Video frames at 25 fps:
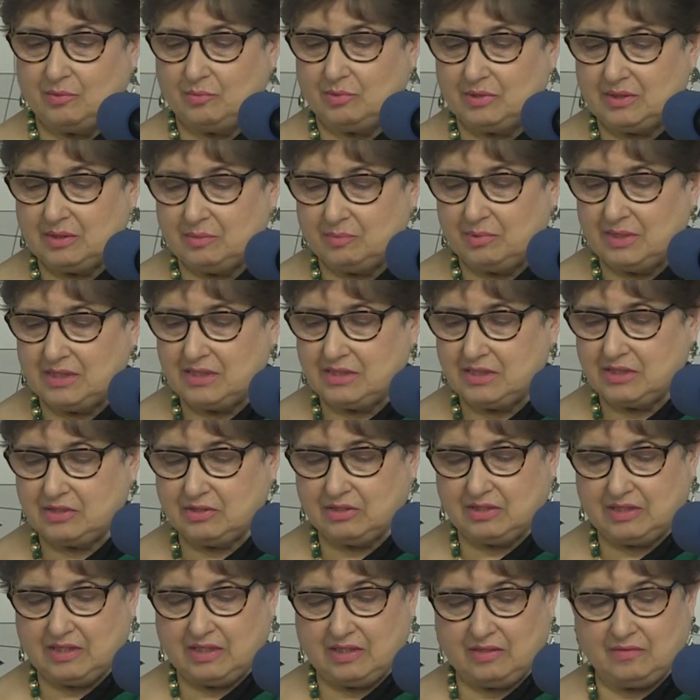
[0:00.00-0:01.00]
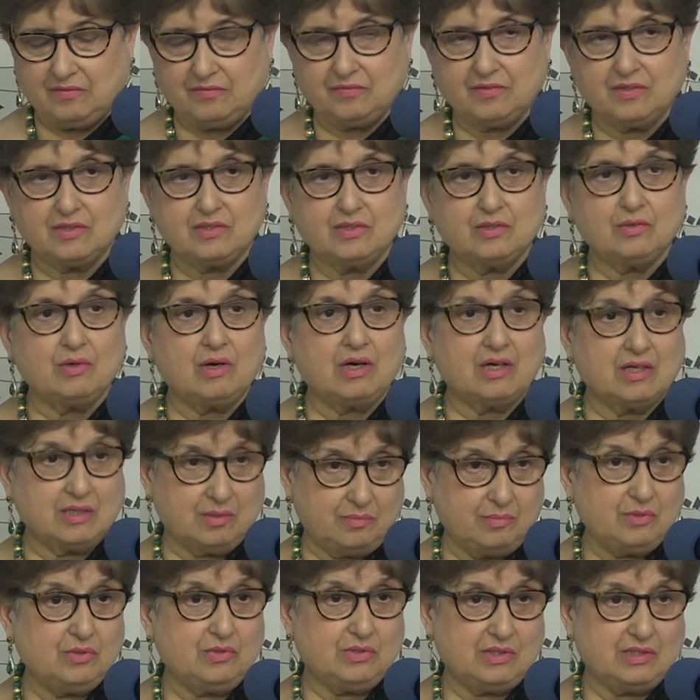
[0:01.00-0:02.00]
with the ability to give to our
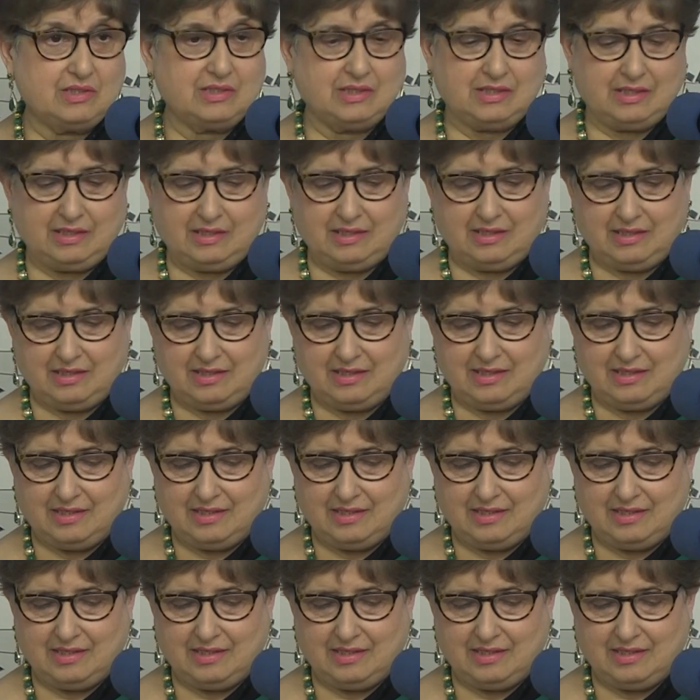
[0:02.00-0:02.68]
community.